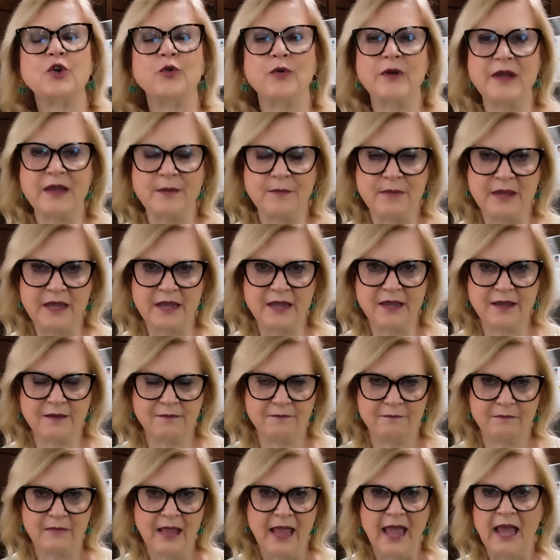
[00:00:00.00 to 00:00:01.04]
Creamy.
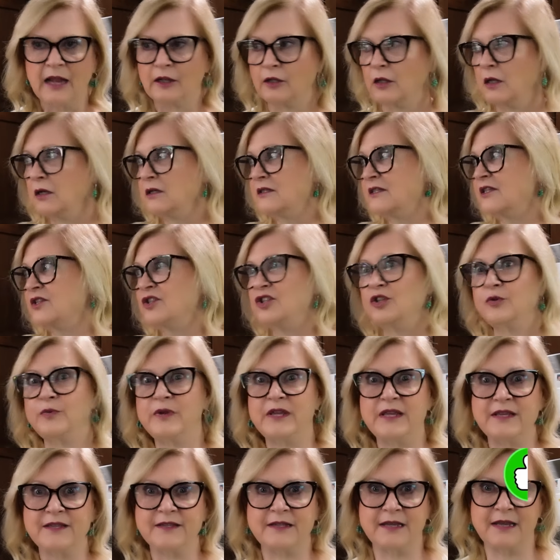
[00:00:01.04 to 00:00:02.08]
It looks too
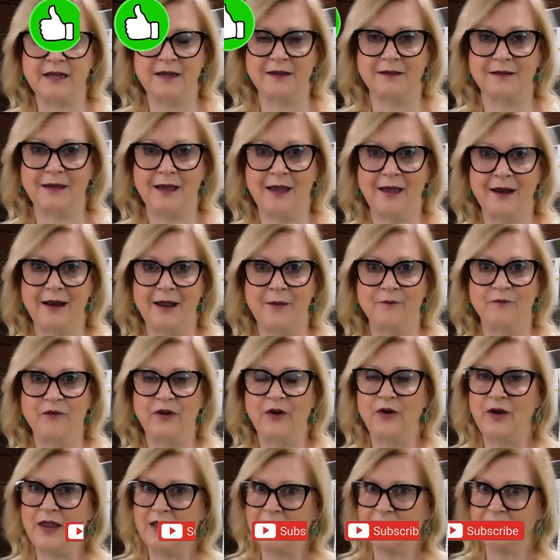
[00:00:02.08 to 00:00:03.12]
easy and I'm
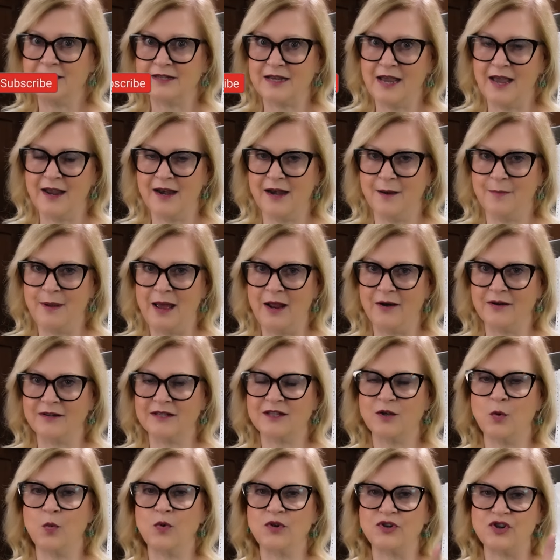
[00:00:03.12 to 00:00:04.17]
very excited about it.
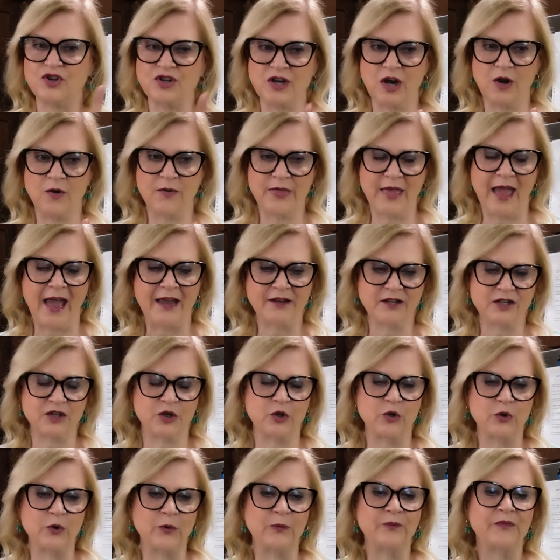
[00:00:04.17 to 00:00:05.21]
So we'll share that
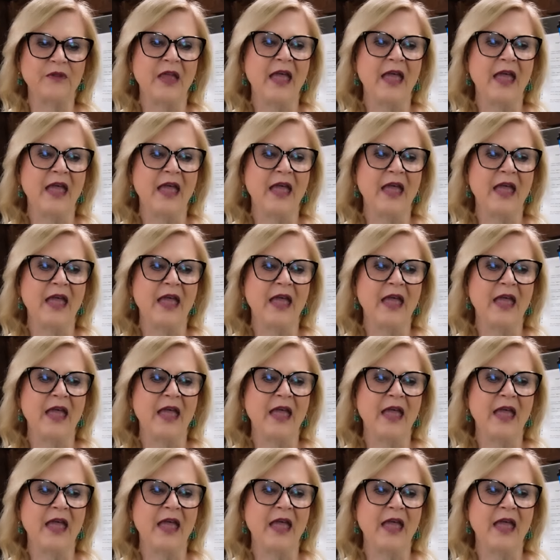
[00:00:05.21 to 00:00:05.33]
too.